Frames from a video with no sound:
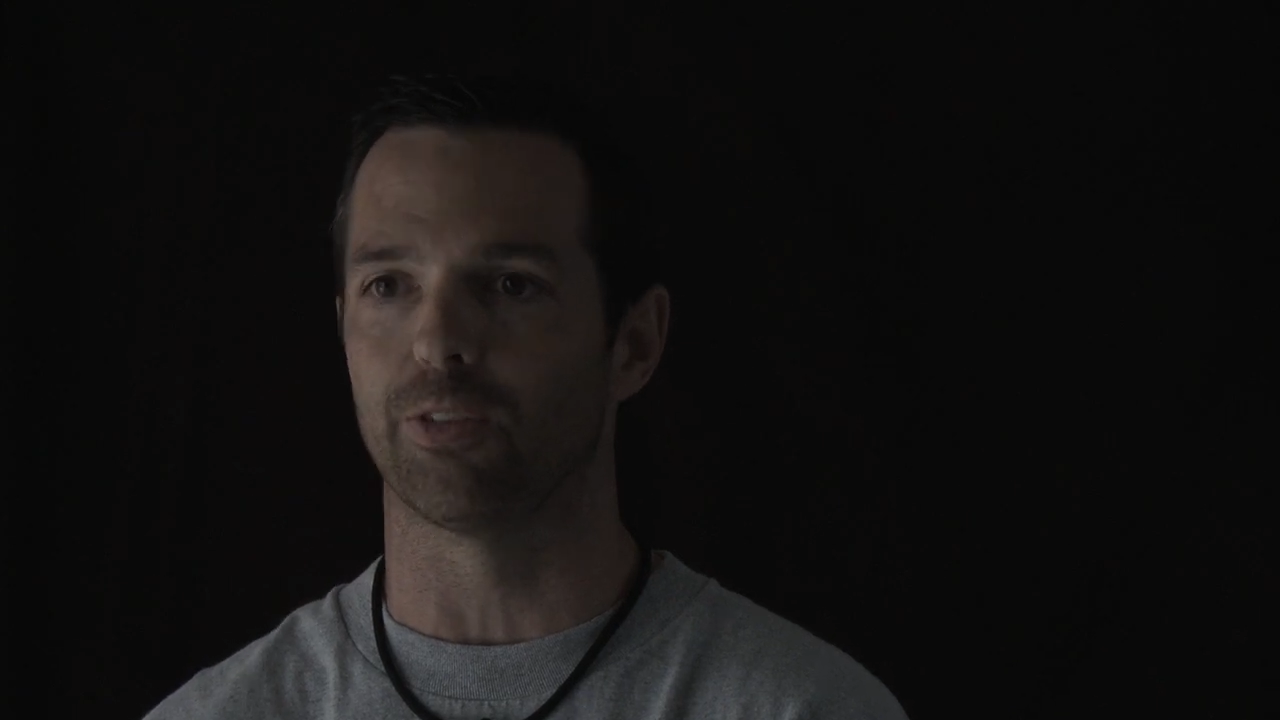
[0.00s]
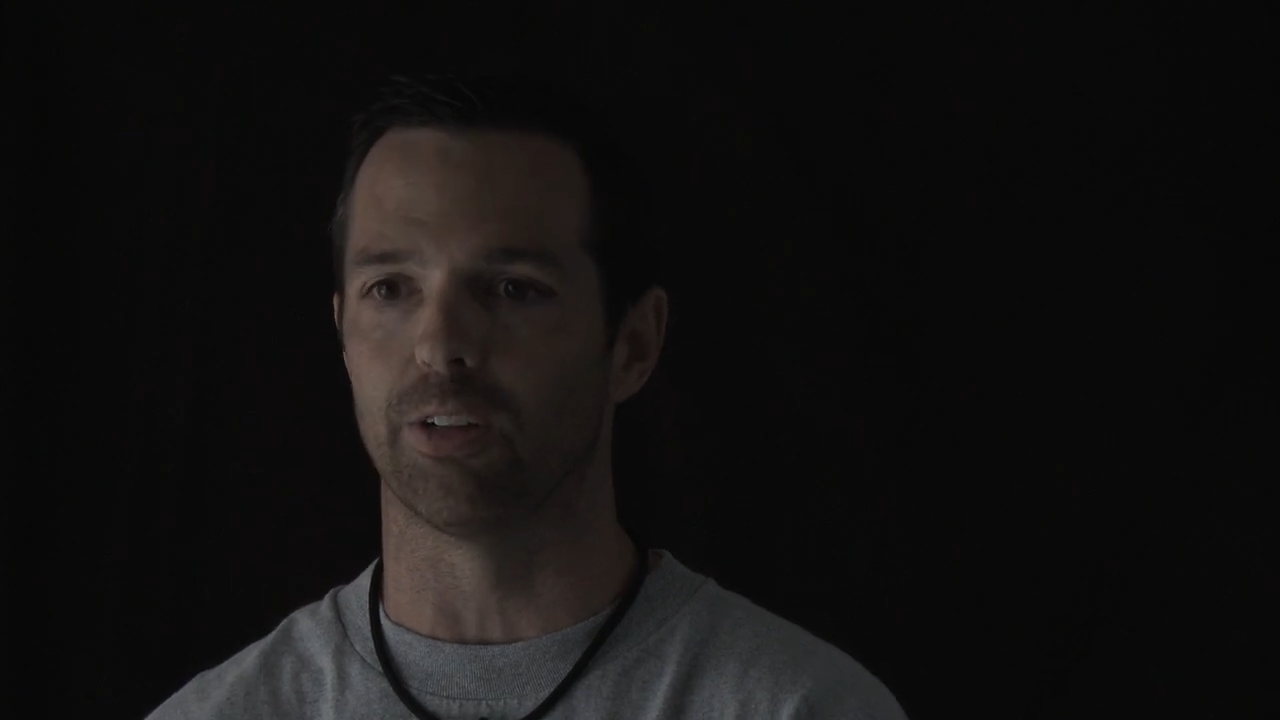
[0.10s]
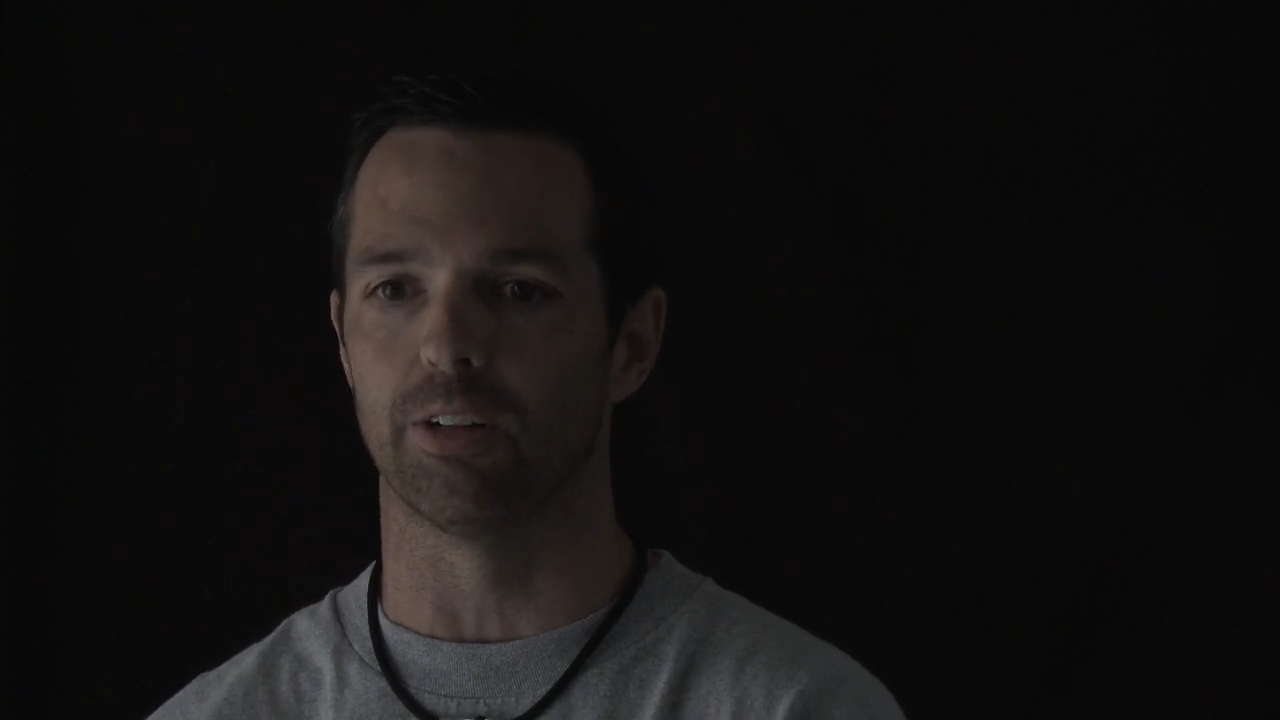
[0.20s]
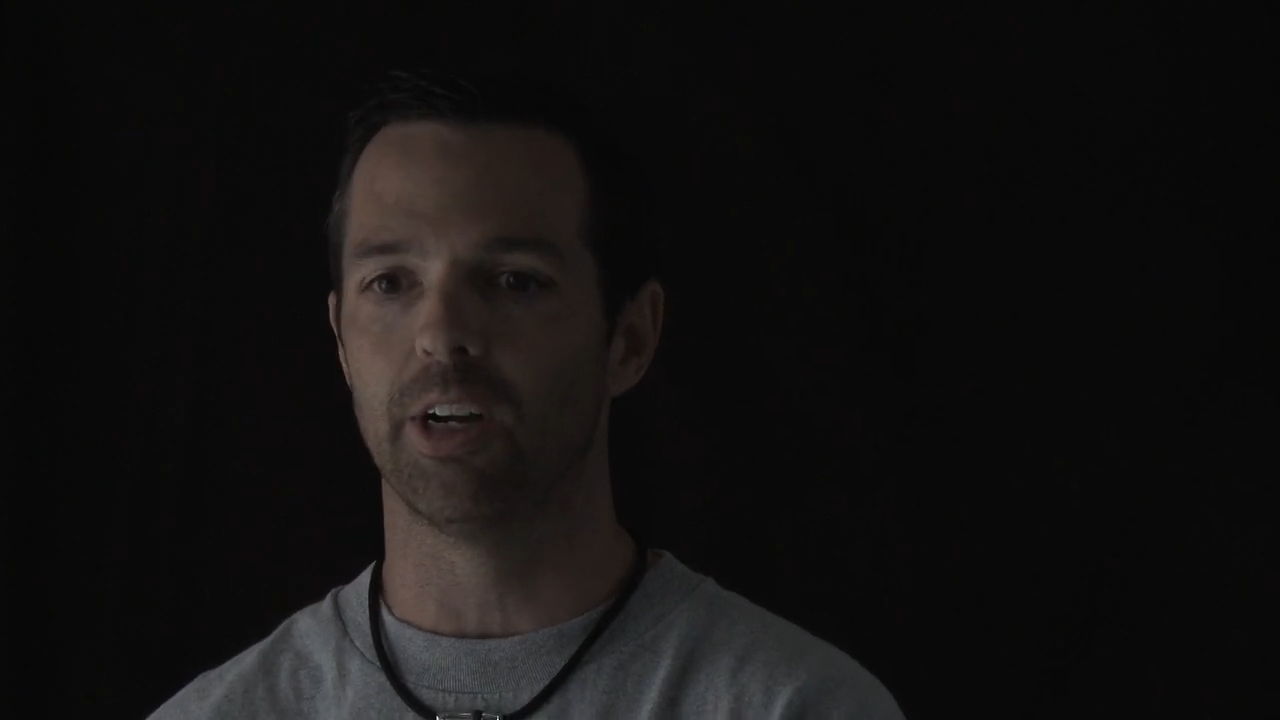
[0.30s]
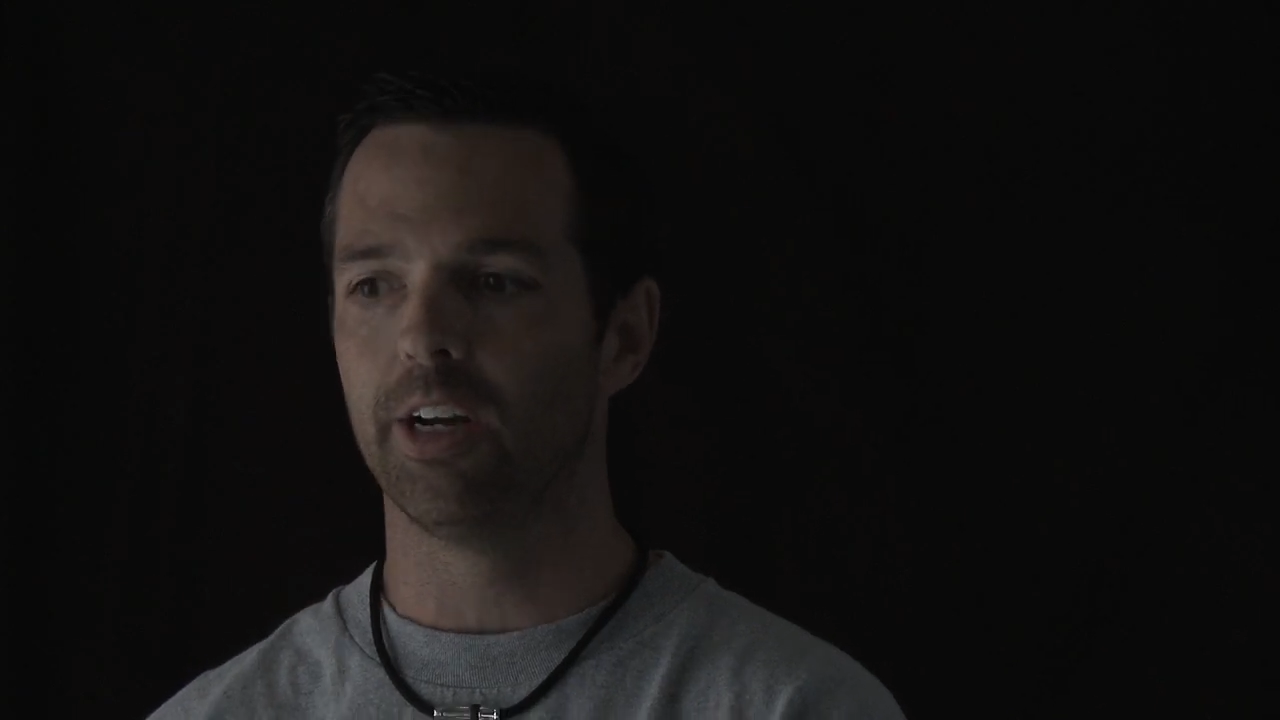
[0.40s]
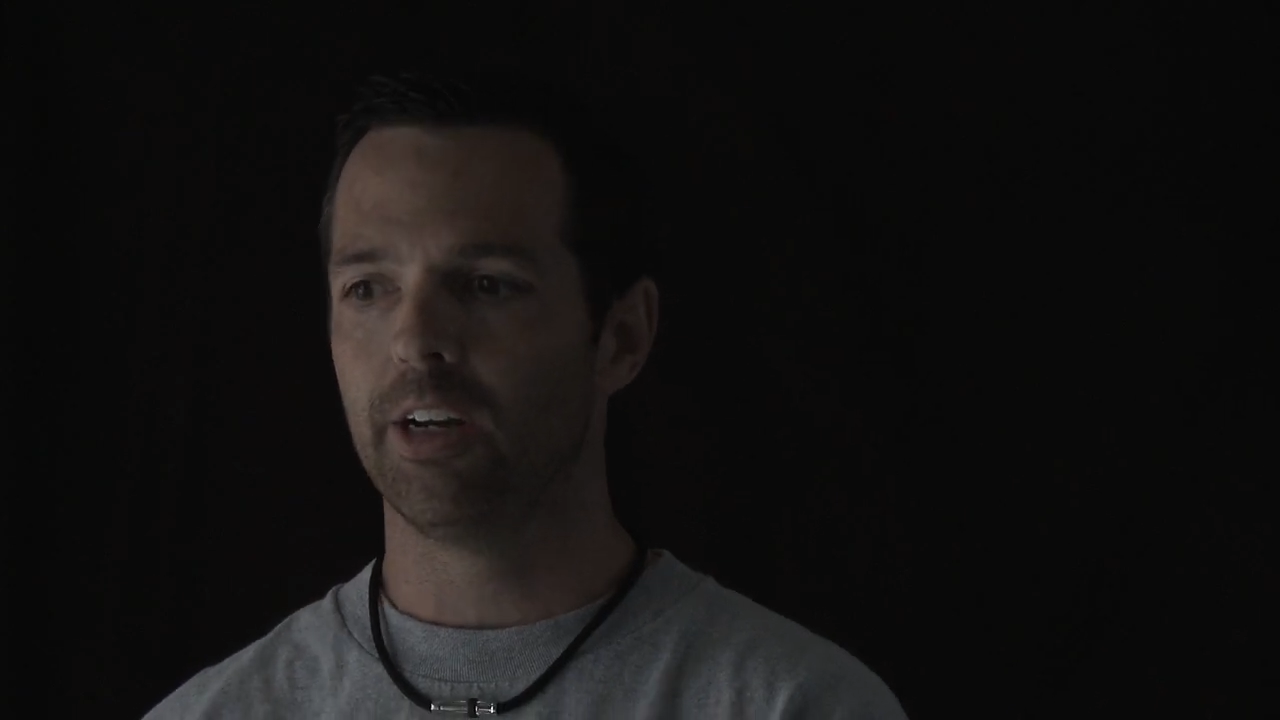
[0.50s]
for